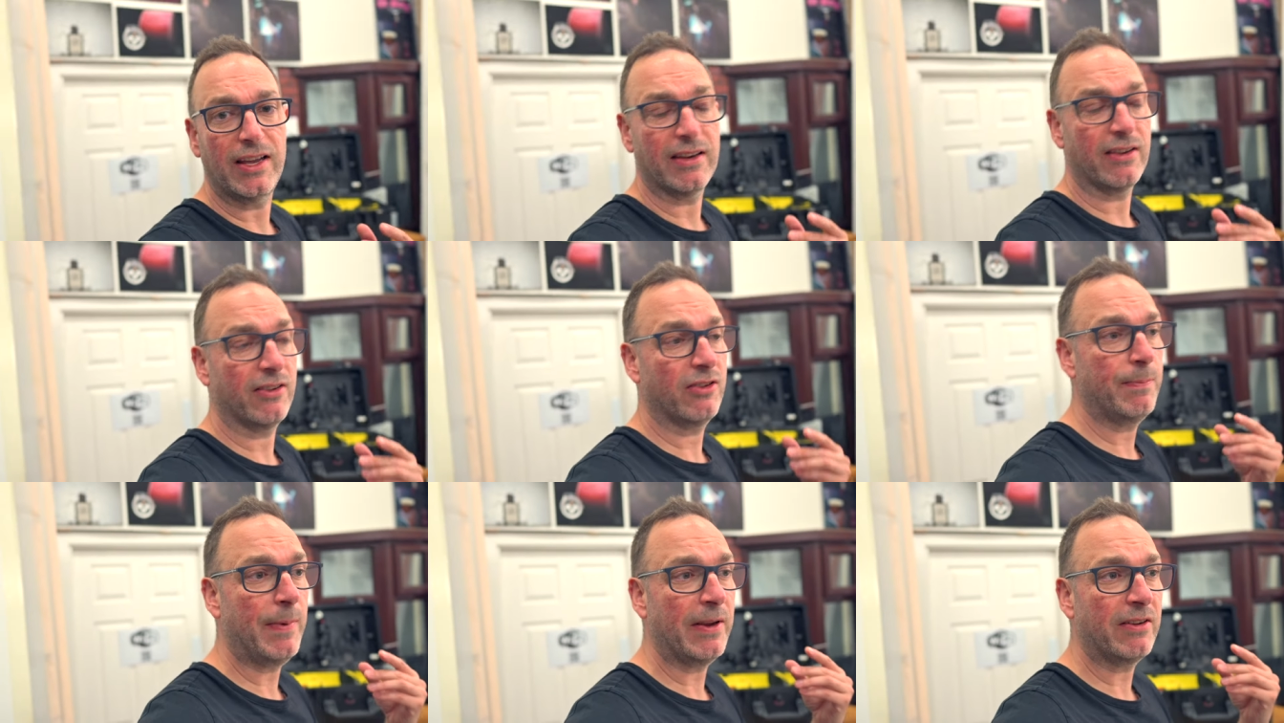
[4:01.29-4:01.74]
And
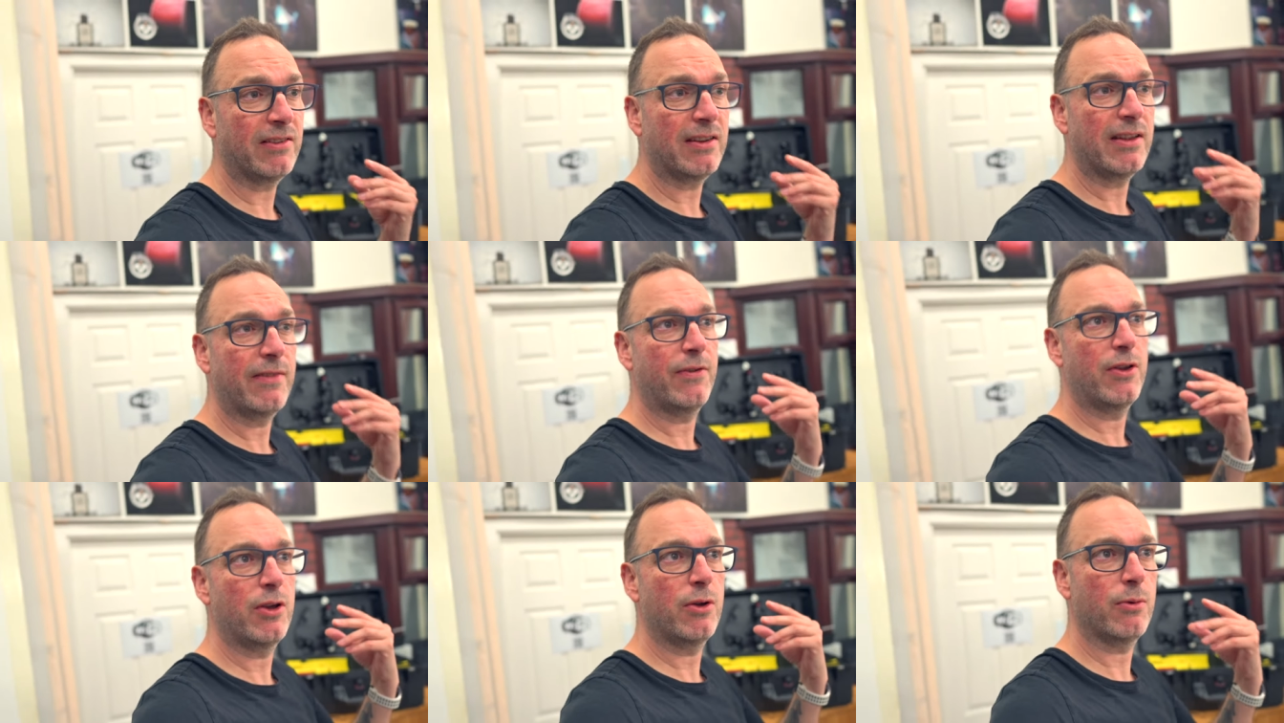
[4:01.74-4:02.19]
especially
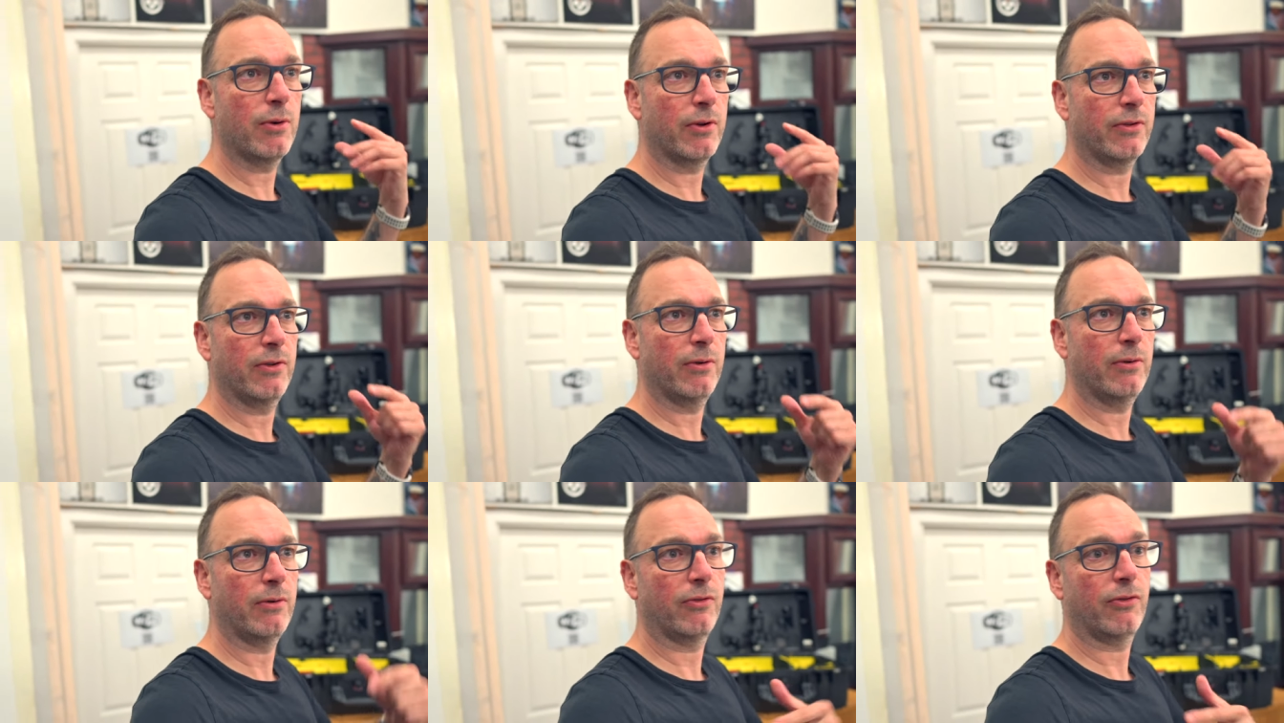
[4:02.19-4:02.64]
if you are
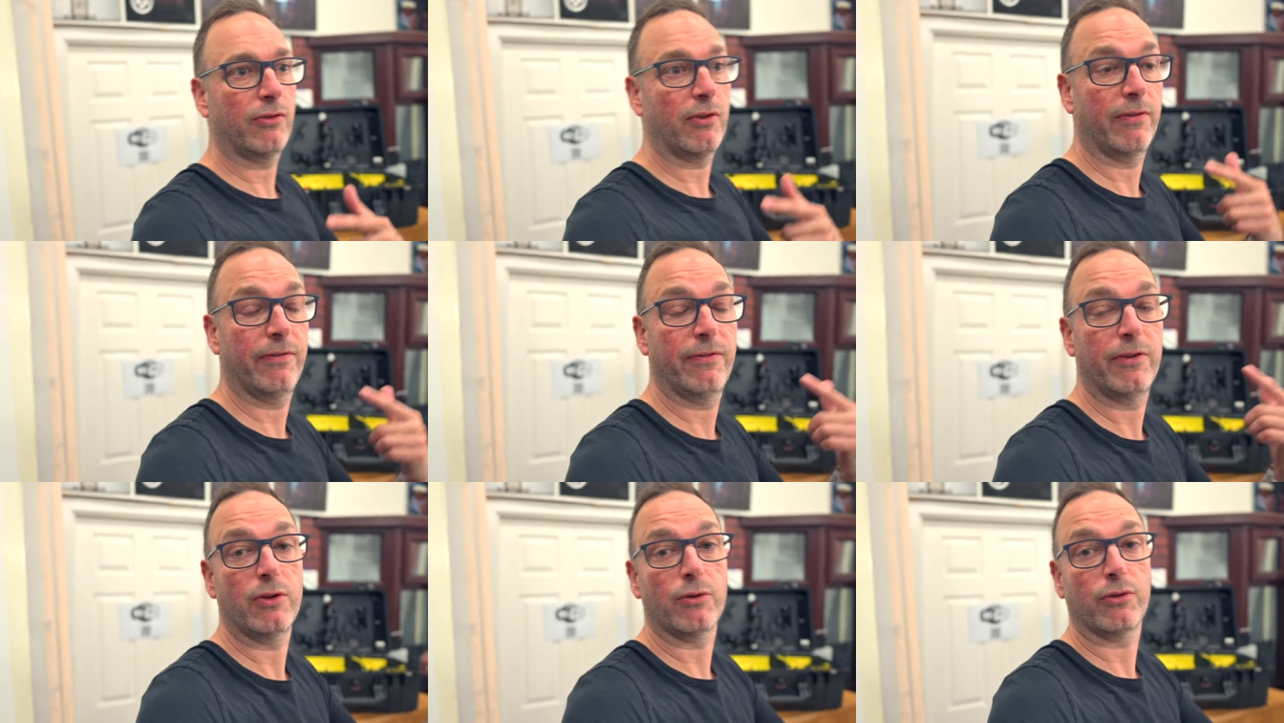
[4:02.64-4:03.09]
doing stuff
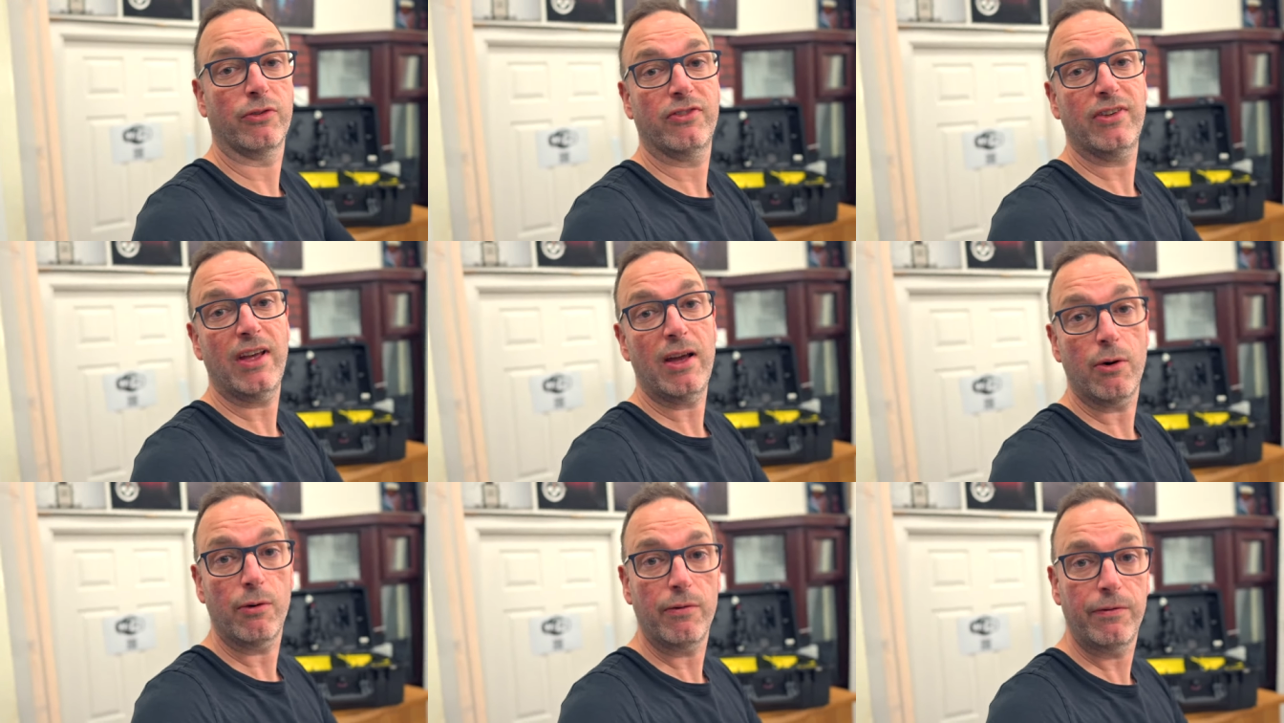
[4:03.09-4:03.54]
for
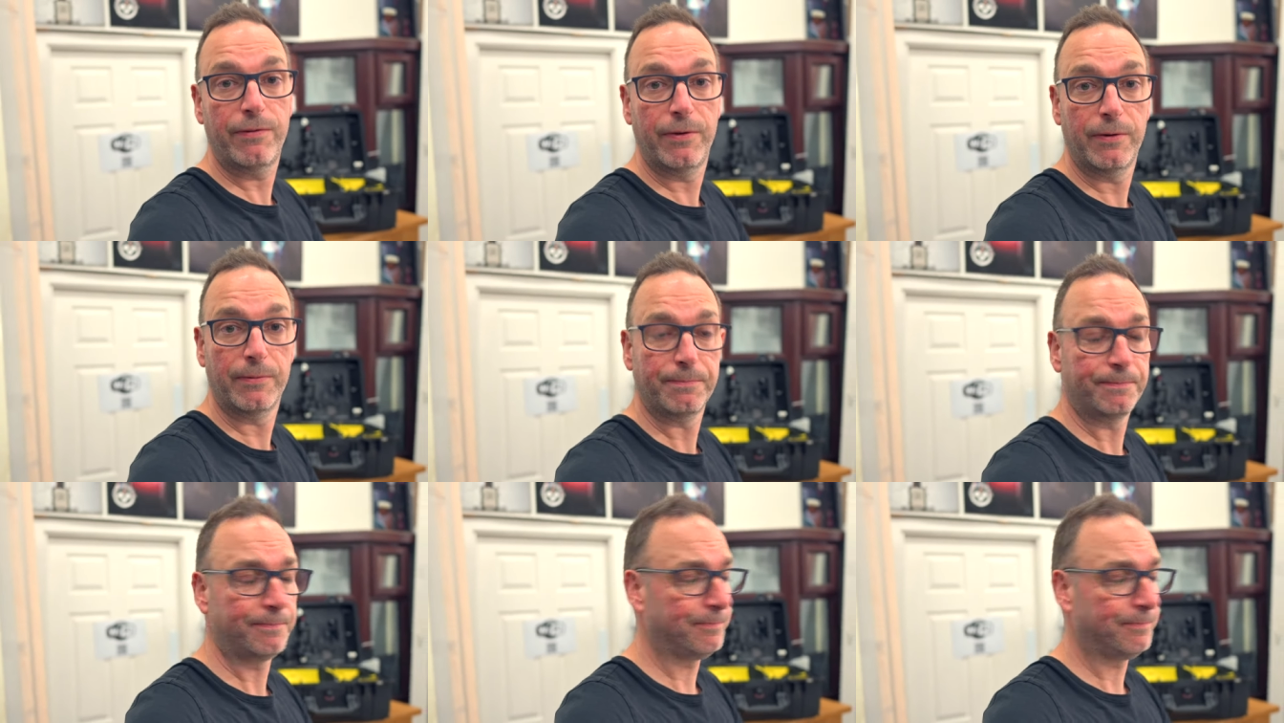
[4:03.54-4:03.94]
yourself